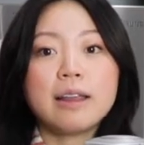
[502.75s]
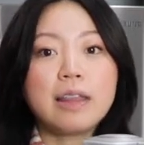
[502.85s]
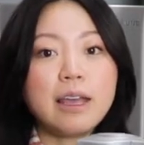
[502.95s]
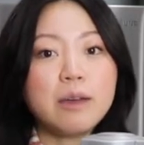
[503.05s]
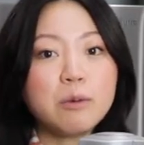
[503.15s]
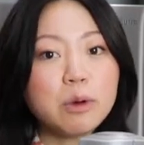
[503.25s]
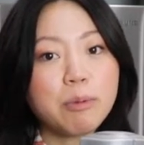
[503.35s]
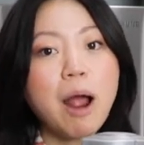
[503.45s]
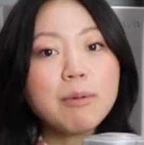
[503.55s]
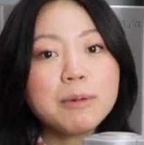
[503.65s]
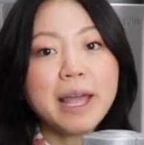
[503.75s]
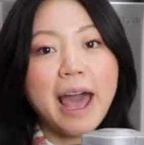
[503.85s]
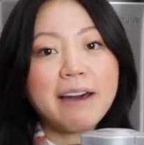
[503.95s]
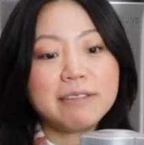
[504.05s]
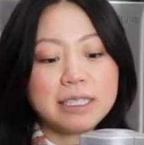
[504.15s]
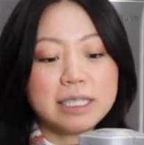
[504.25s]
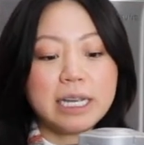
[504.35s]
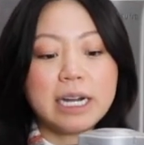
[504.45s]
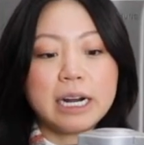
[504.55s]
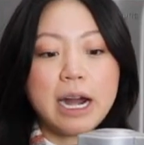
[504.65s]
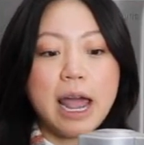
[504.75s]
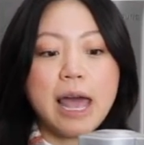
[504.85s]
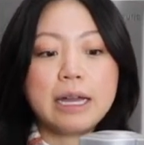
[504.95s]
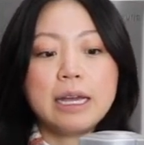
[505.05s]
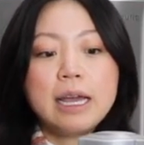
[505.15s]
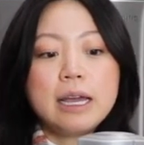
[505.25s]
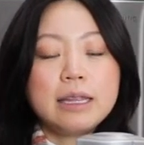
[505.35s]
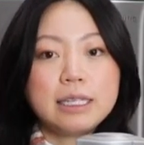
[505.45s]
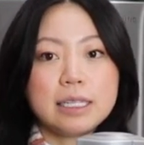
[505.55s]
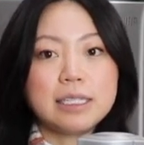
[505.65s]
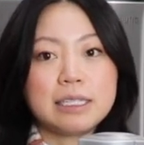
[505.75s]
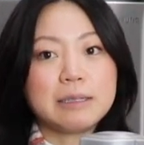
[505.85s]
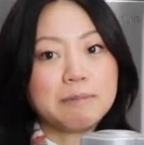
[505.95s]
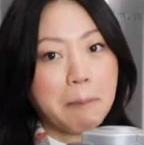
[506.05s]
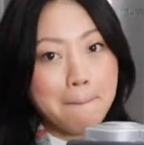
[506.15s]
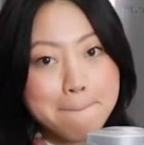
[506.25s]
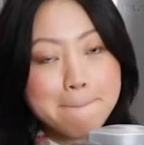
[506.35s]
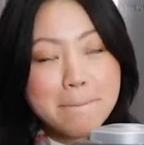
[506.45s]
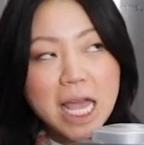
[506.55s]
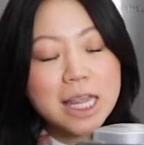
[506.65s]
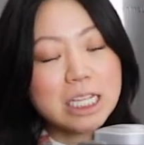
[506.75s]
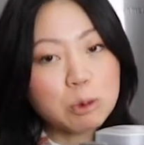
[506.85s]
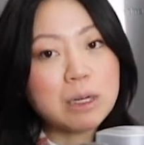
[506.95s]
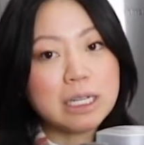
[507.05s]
they will probably have this here, and this one